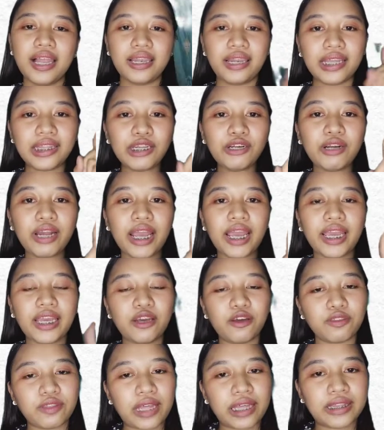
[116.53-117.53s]
Letter
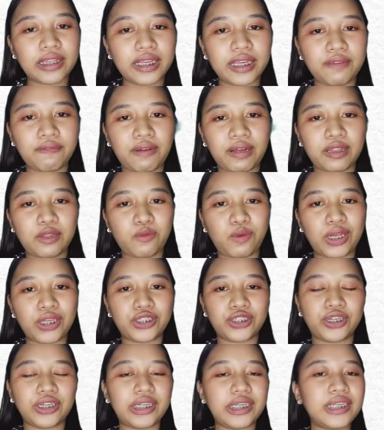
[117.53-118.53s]
A, authentic
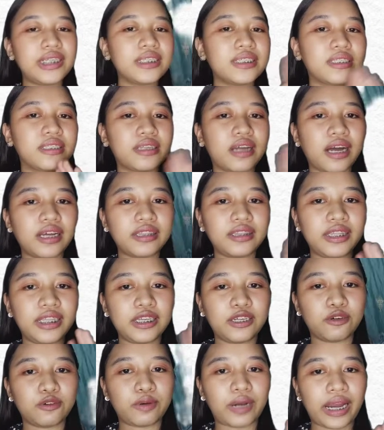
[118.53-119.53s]
evaluation, is not
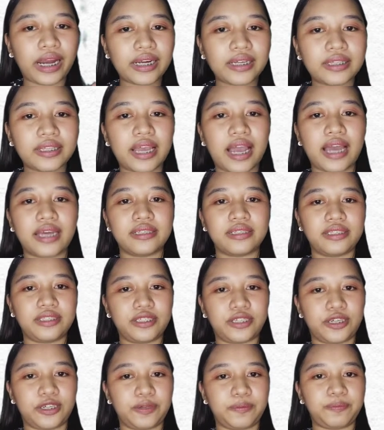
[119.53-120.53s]
the correct
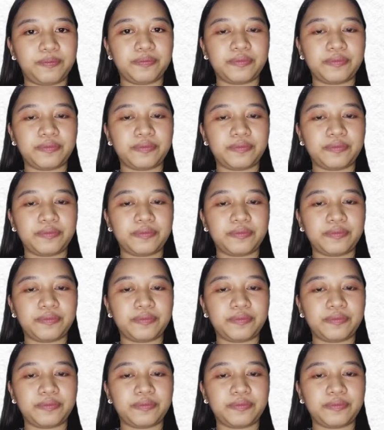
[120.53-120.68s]
answer.